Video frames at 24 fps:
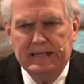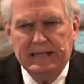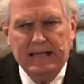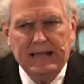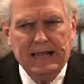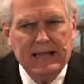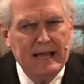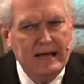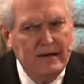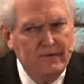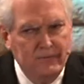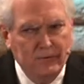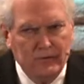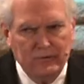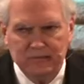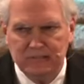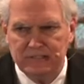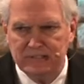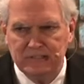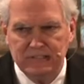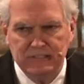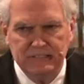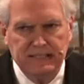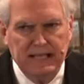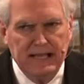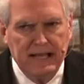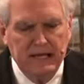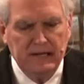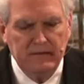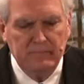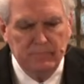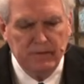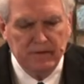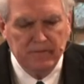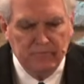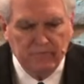ever to
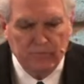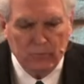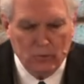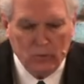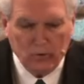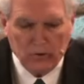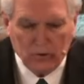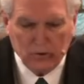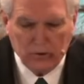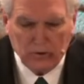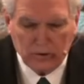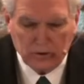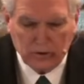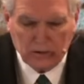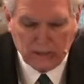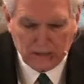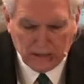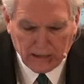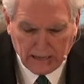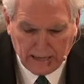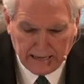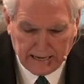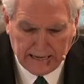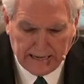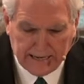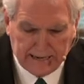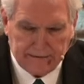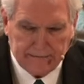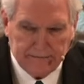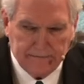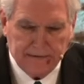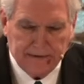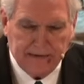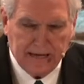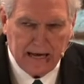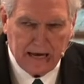stand before God
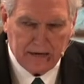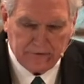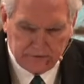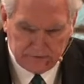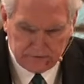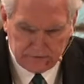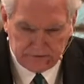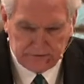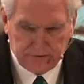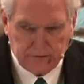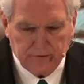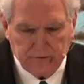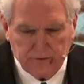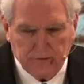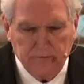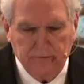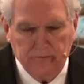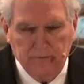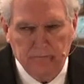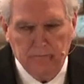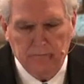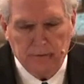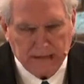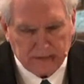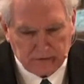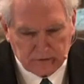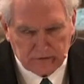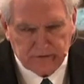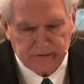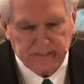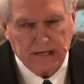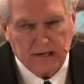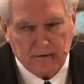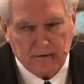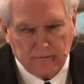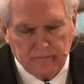as a sinner by
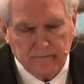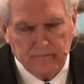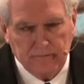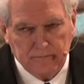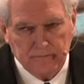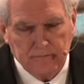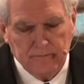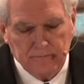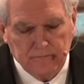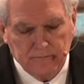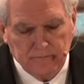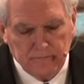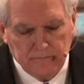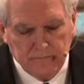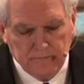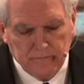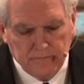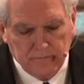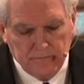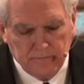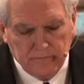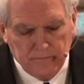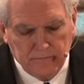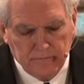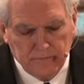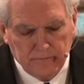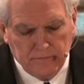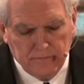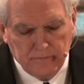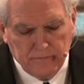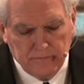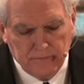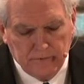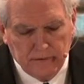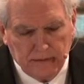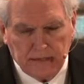yourself,
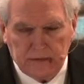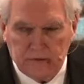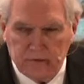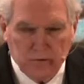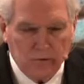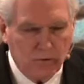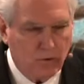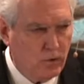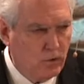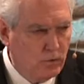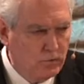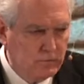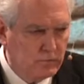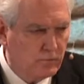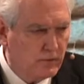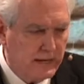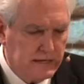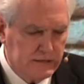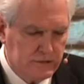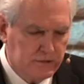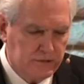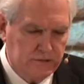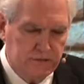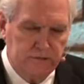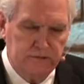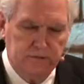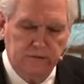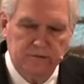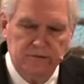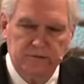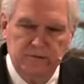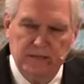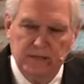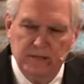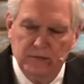in your own righteousness, in